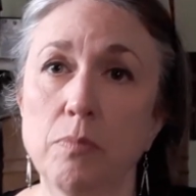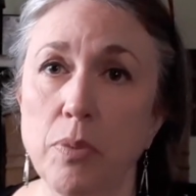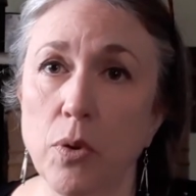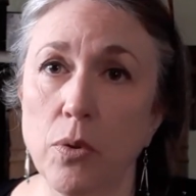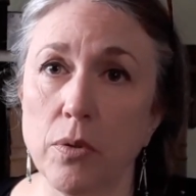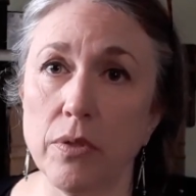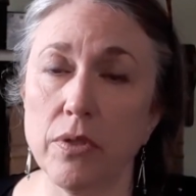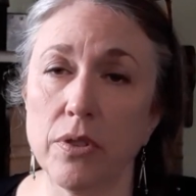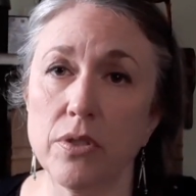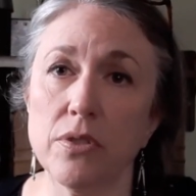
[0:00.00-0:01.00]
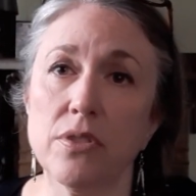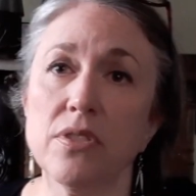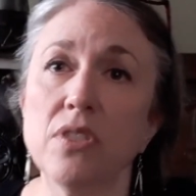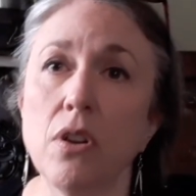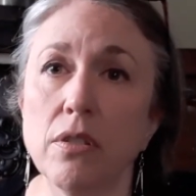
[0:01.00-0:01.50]
pull the
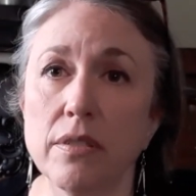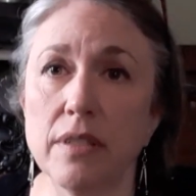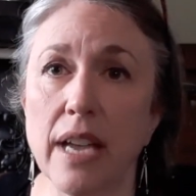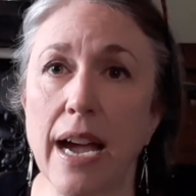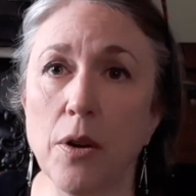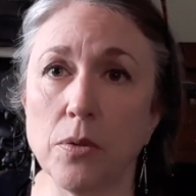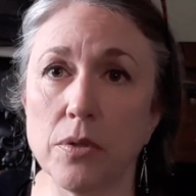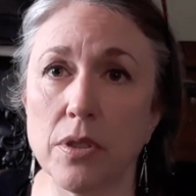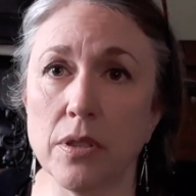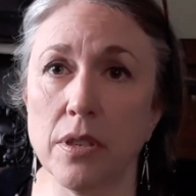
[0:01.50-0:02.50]
salt out.